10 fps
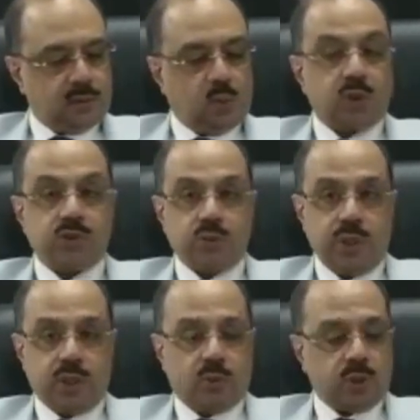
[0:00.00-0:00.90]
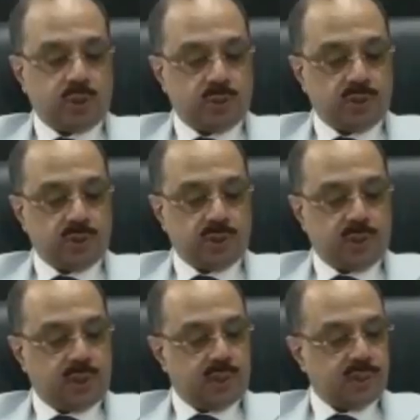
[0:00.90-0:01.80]
What is unique about
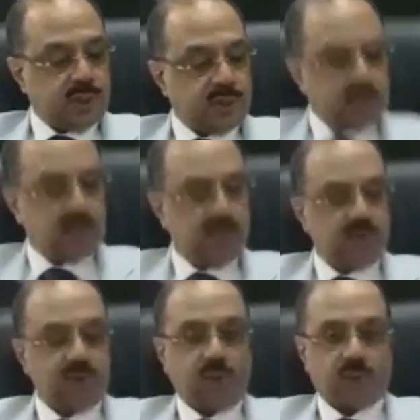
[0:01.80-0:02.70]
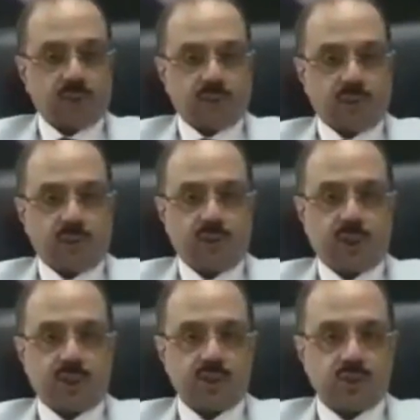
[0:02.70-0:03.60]
neurosurgery is that it gives a doctor a
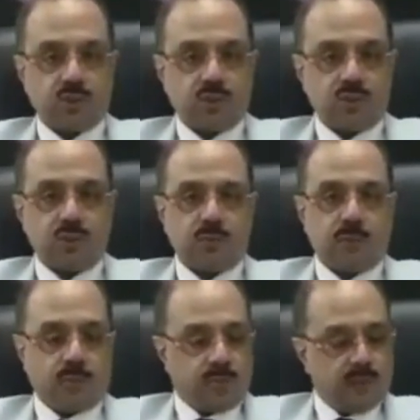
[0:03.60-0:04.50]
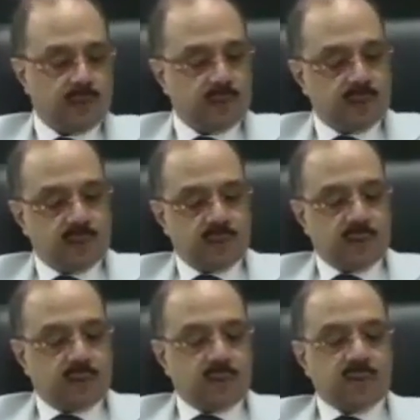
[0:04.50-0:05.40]
chance to
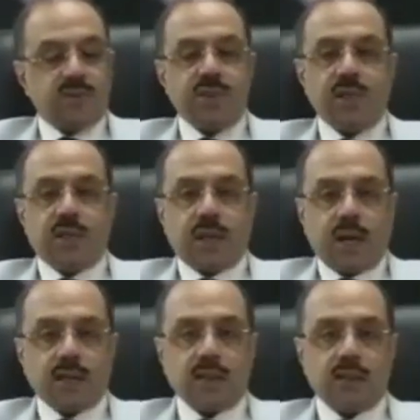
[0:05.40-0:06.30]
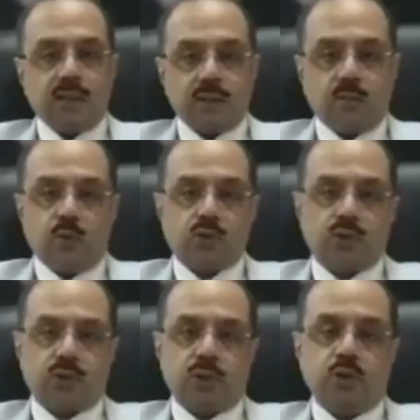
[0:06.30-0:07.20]
see and handle the most
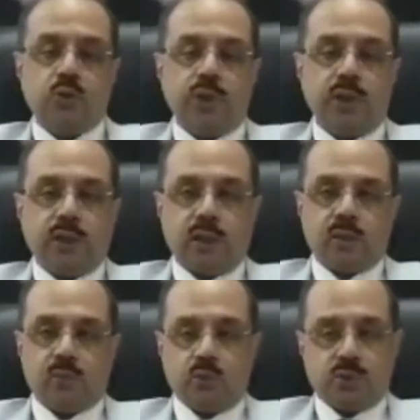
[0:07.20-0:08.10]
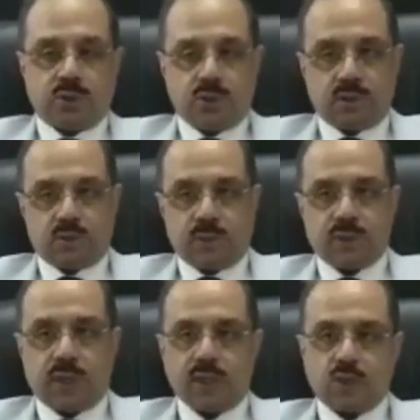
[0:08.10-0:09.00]
unique and the most
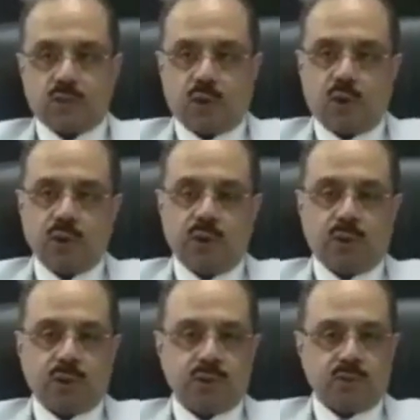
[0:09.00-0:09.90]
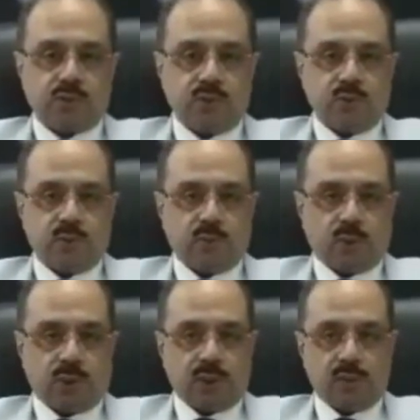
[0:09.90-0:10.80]
specialized of all the organs of the human
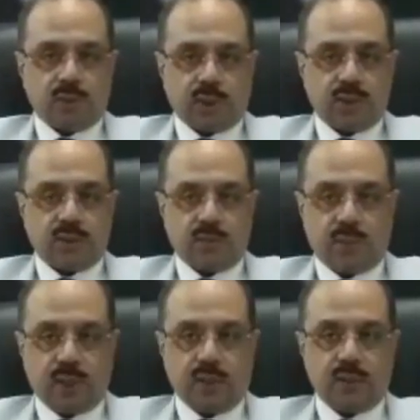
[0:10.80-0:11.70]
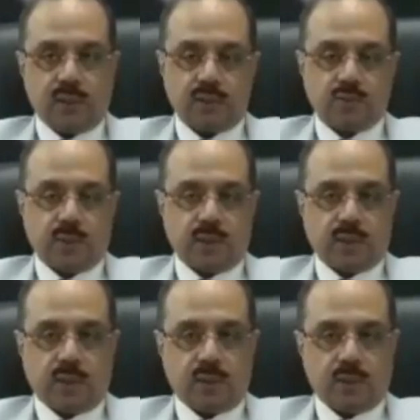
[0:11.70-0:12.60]
body, that is the brain and the spinal
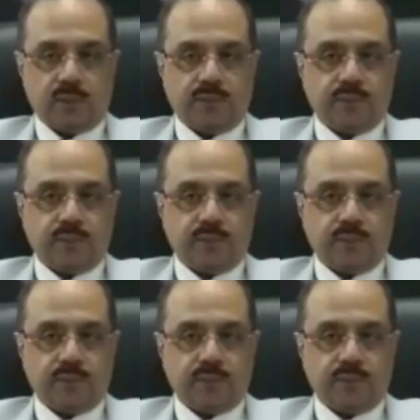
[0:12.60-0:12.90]
cord.